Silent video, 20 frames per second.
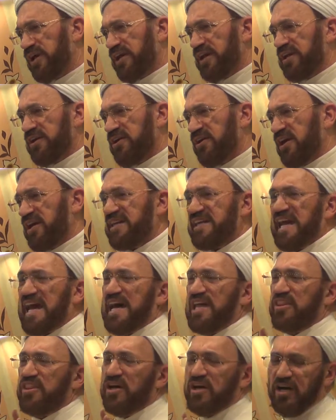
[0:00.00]
to air like
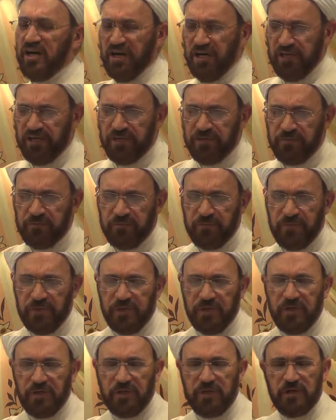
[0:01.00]
Adhan
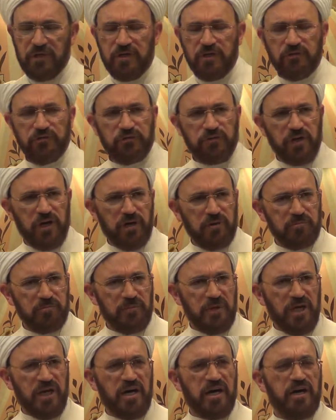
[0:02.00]
from
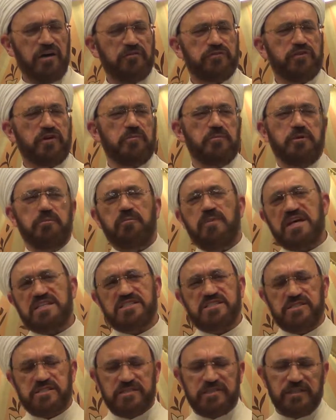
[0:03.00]
a
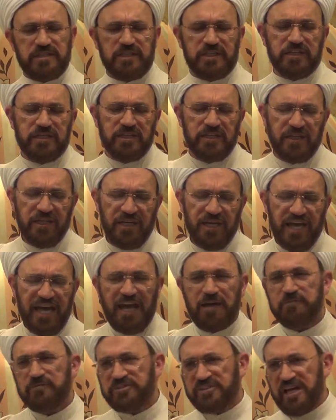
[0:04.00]
masjid in
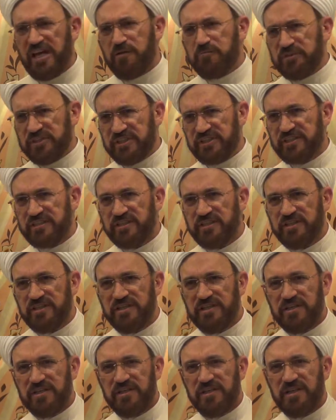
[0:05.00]
Hamtramck,
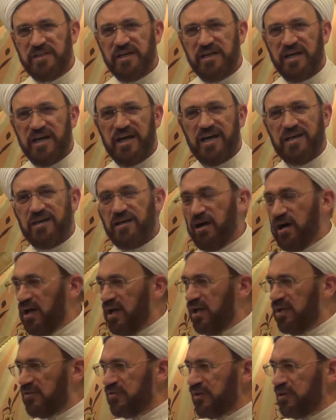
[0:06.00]
and
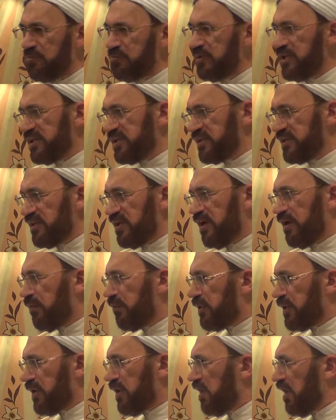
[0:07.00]
all the media
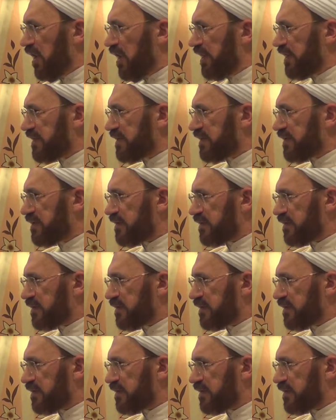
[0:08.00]
were like